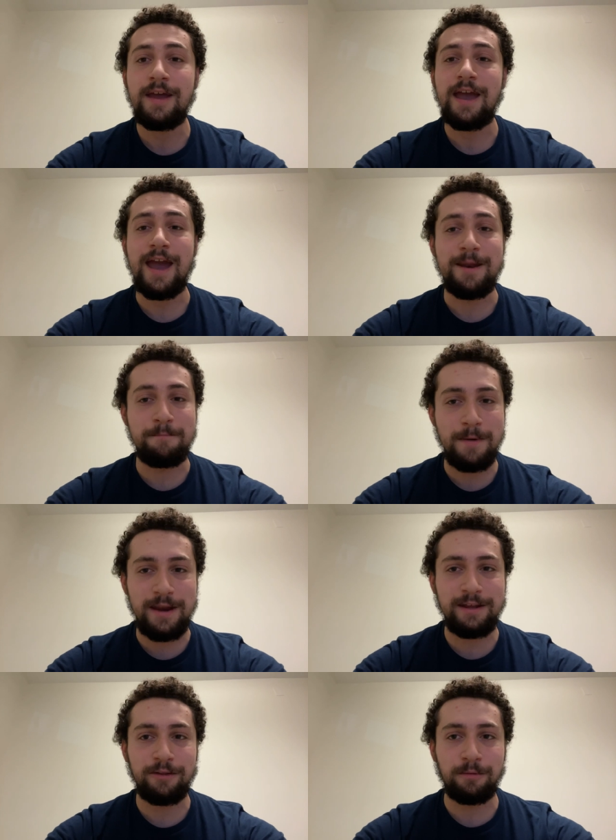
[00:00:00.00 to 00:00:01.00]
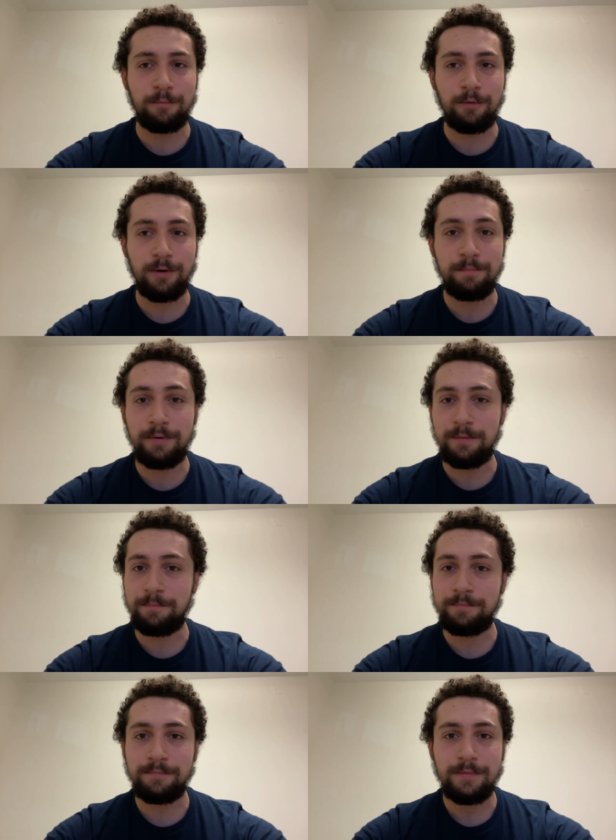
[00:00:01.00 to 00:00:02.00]
and many other more.
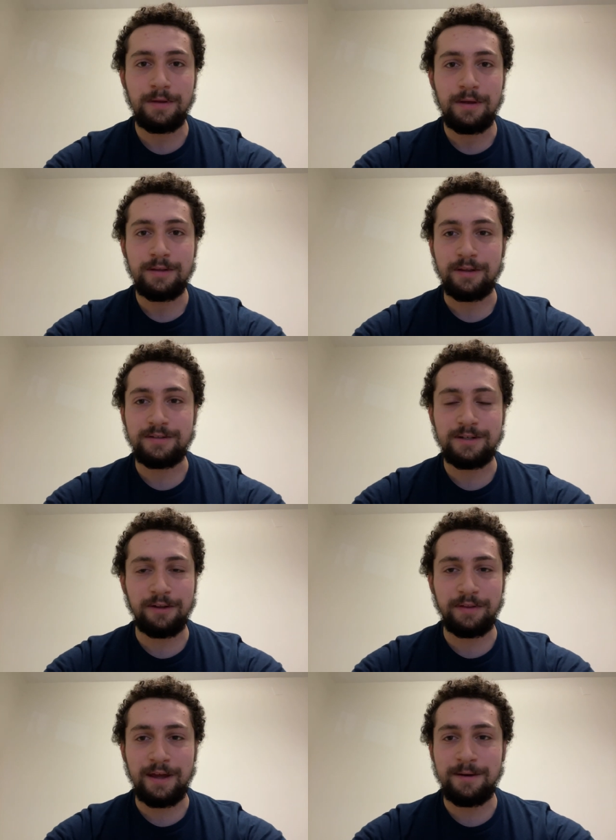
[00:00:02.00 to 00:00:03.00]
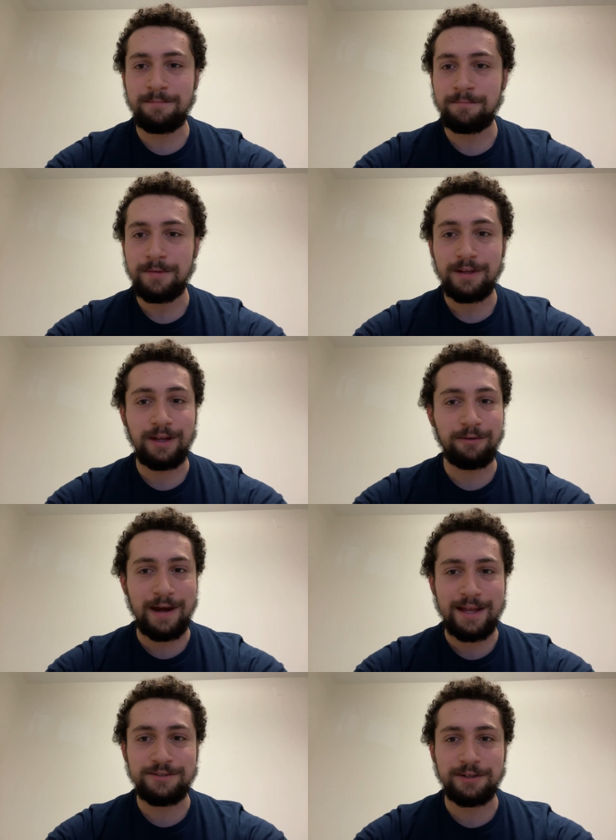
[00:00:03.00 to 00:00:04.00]
But until then,
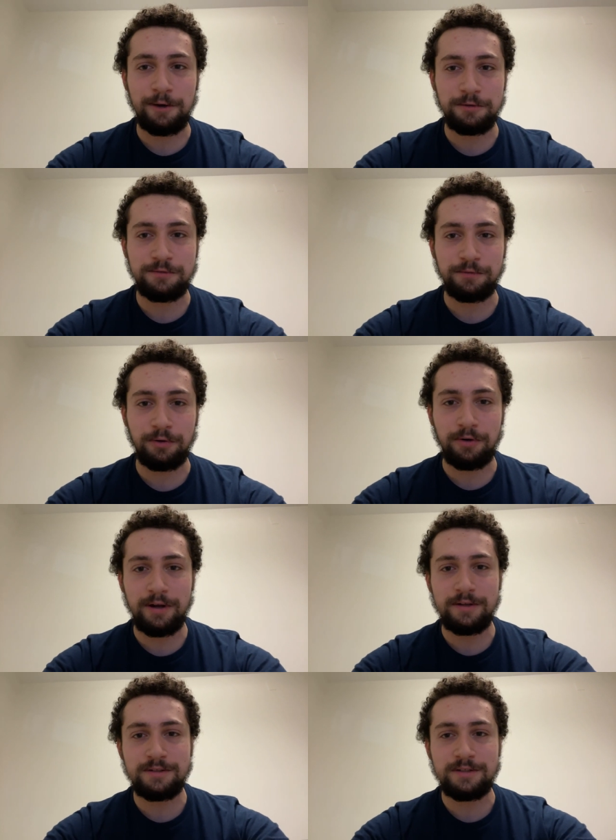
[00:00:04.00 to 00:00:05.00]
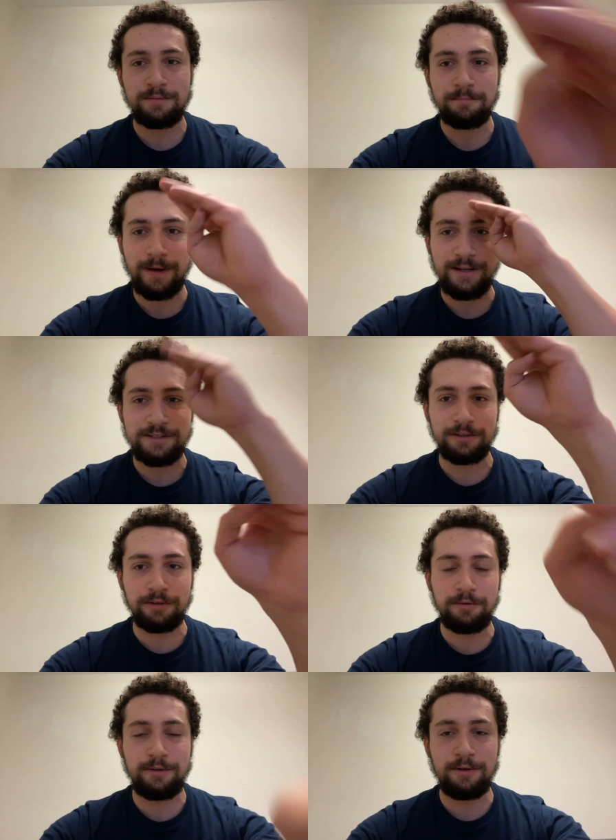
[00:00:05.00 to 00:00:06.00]
congrats to Coach Flores. I
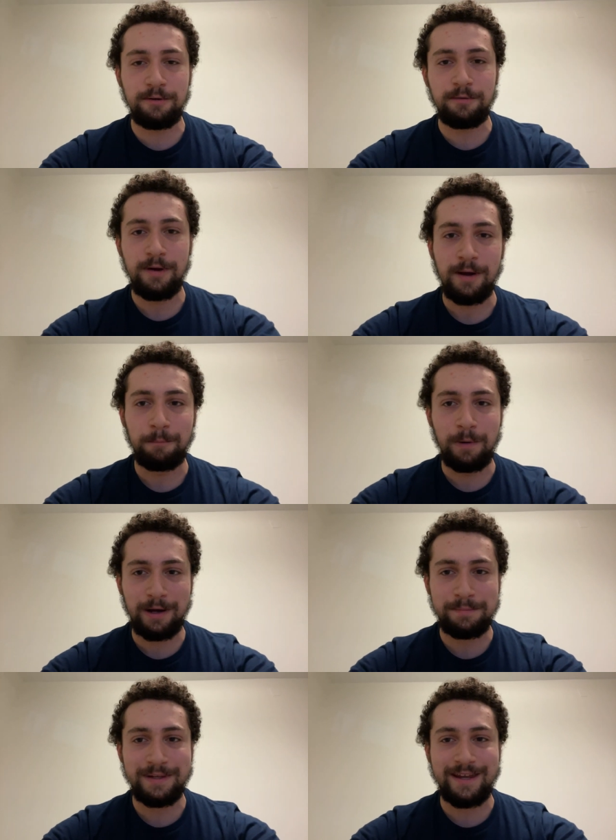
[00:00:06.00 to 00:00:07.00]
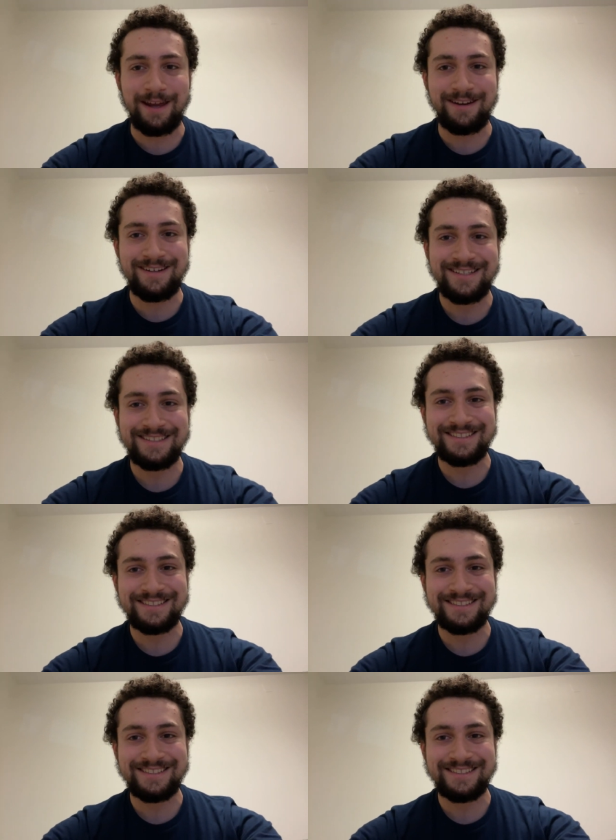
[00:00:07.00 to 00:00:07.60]
salute you. Welcome to Canton.